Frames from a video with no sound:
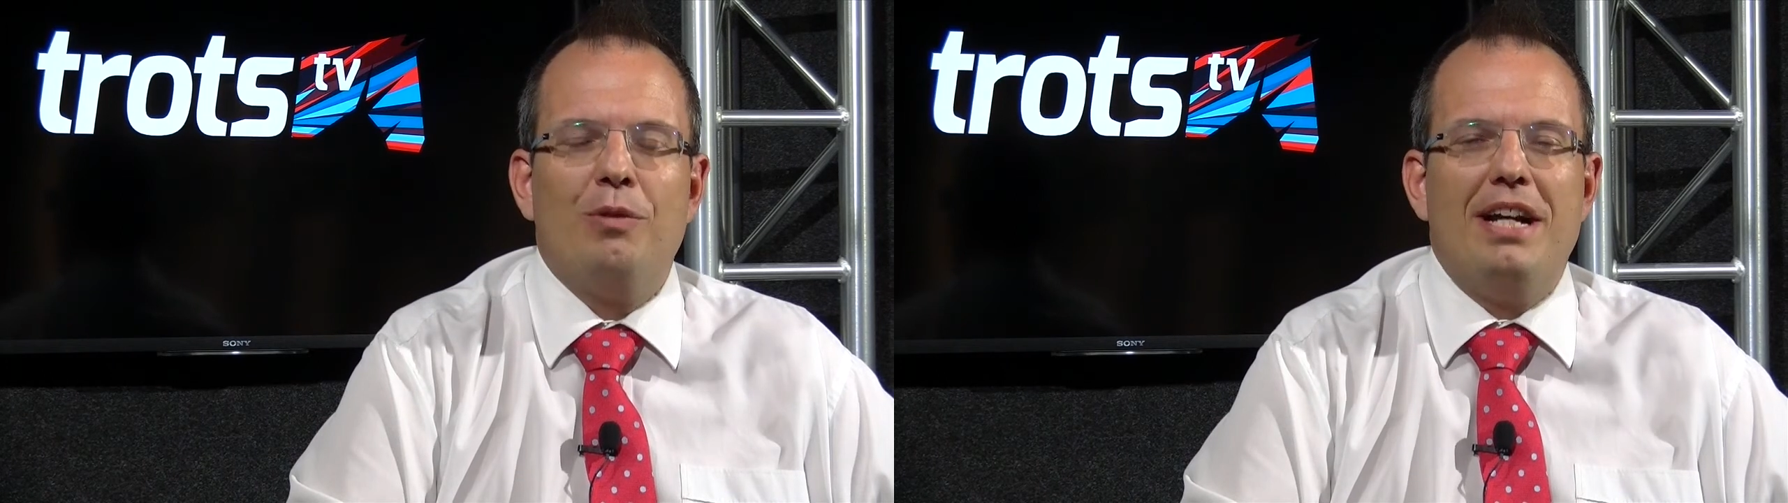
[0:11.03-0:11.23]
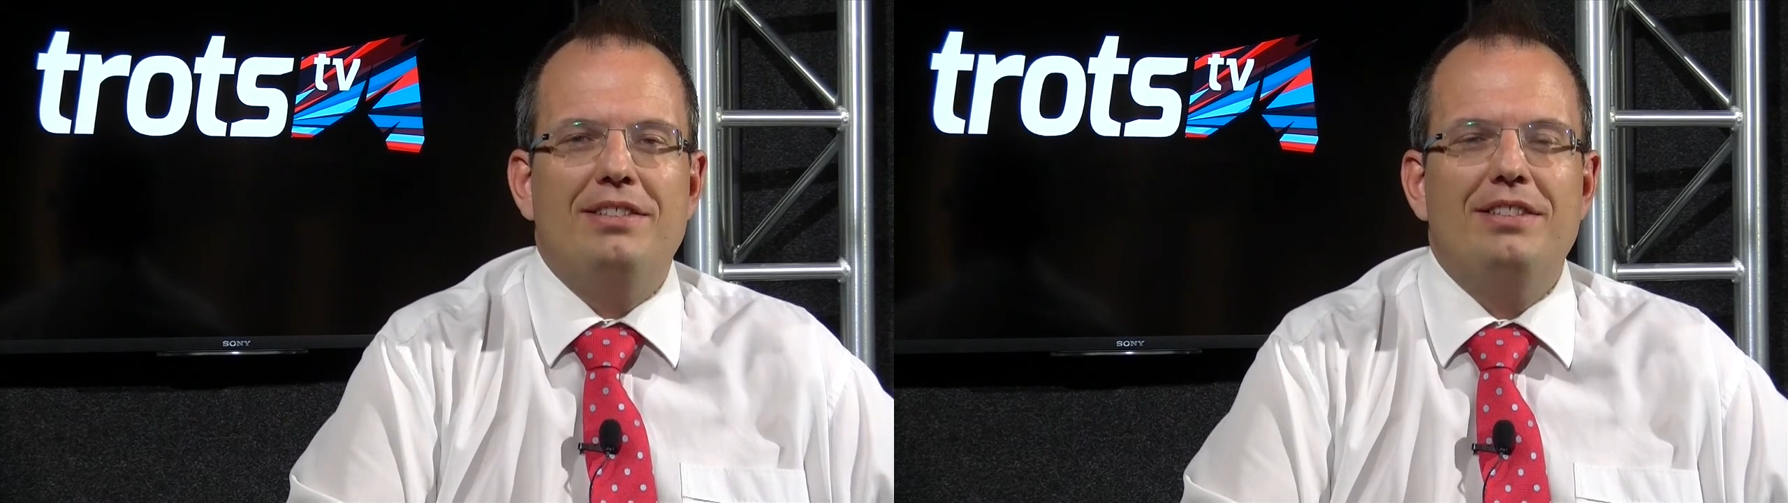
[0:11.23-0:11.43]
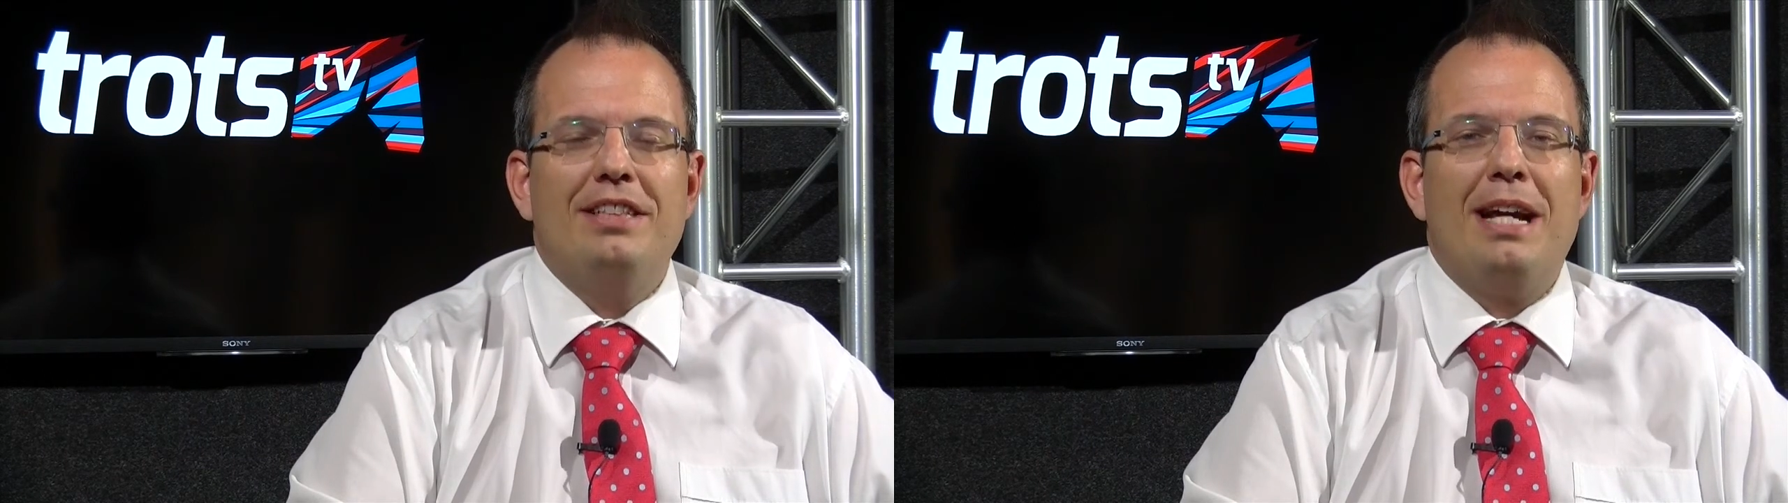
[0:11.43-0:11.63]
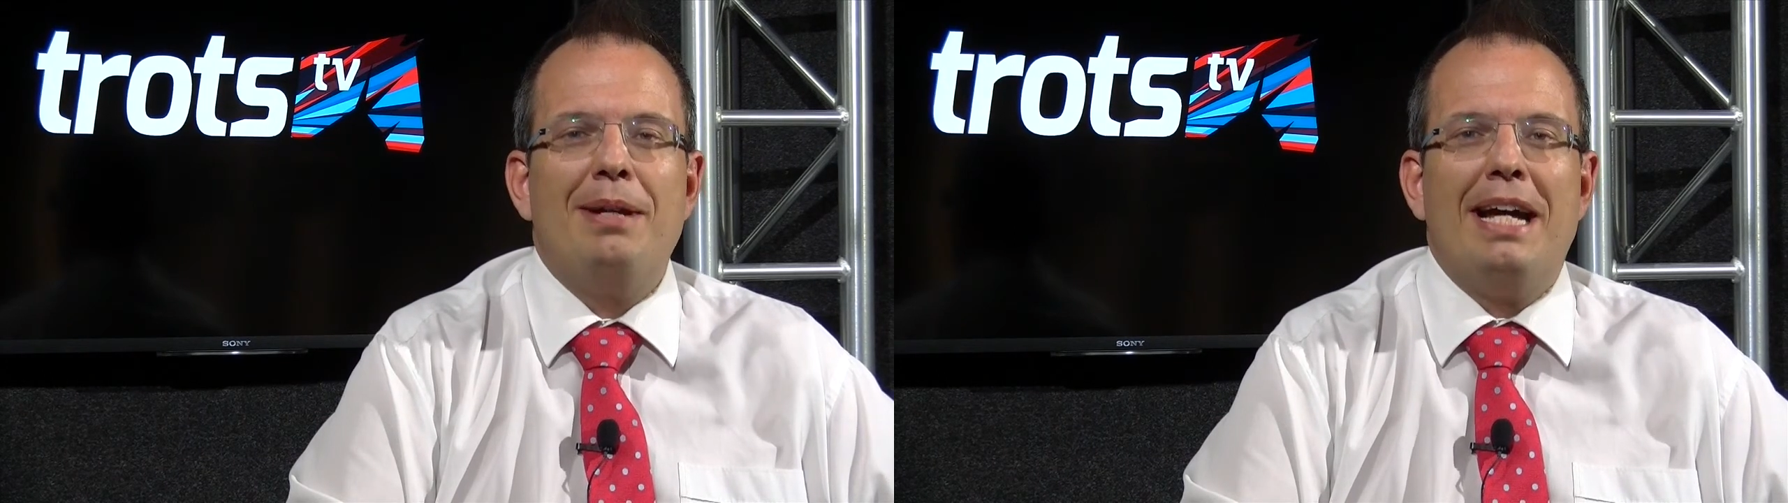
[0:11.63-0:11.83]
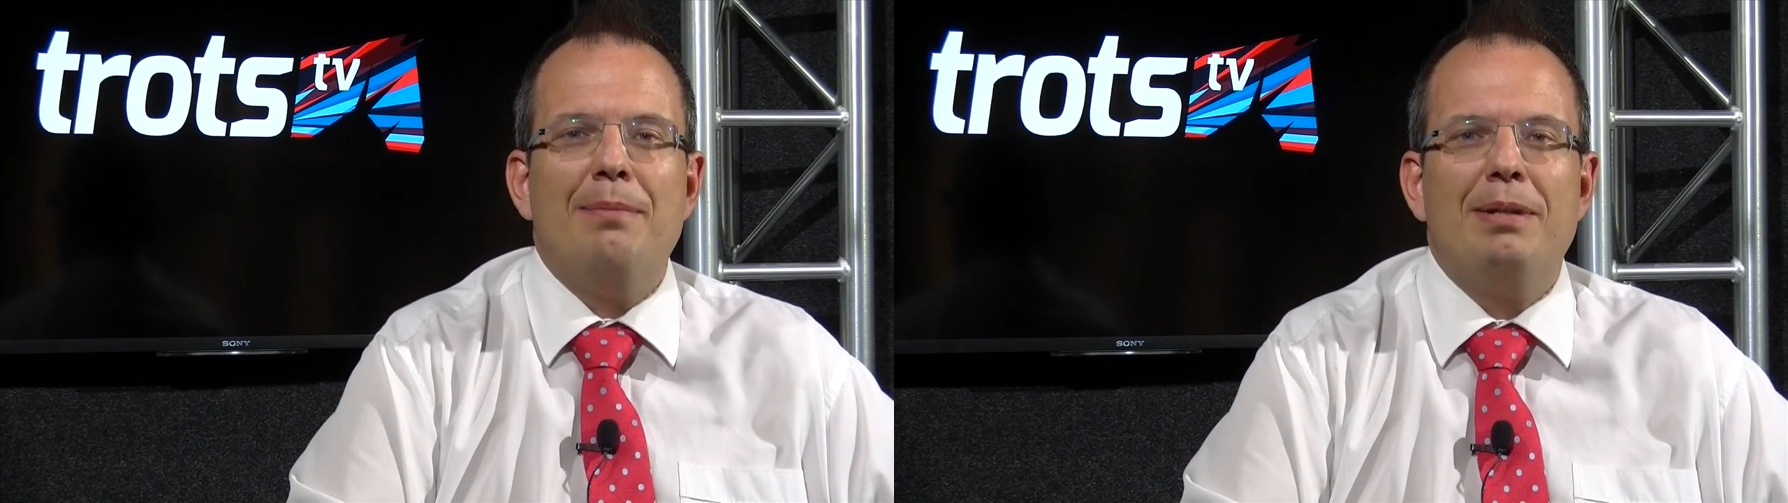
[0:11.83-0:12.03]
races
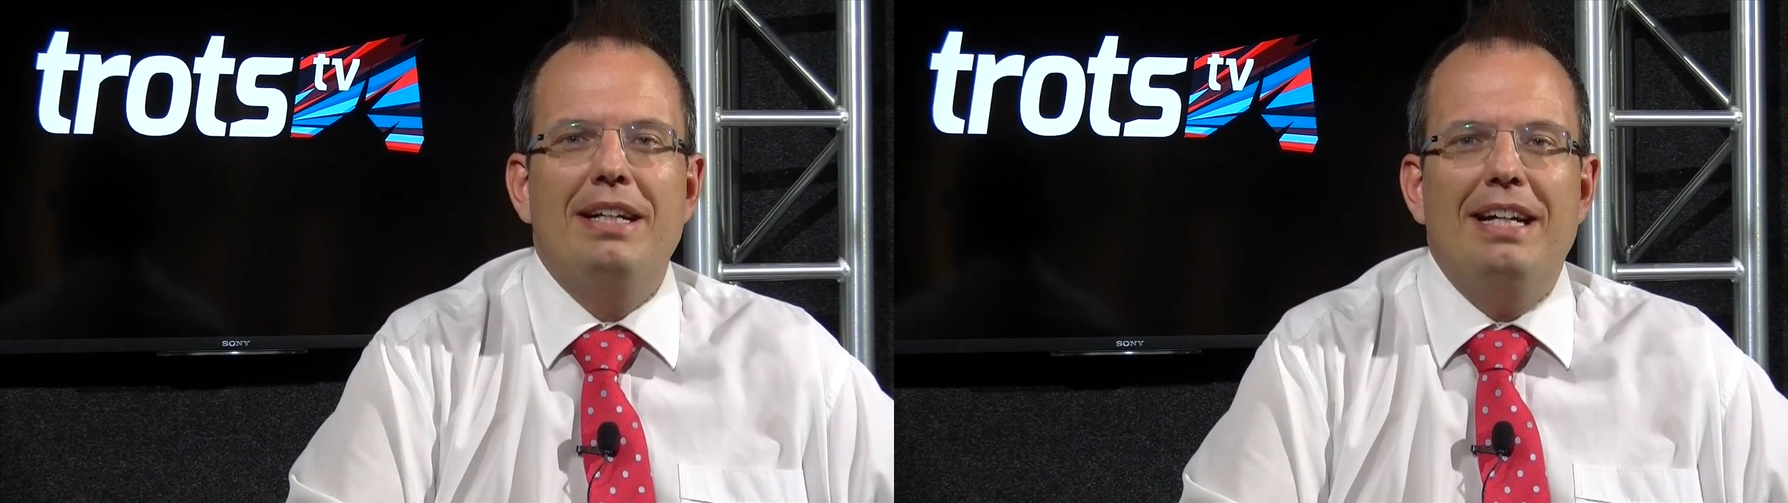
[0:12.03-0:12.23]
coming up.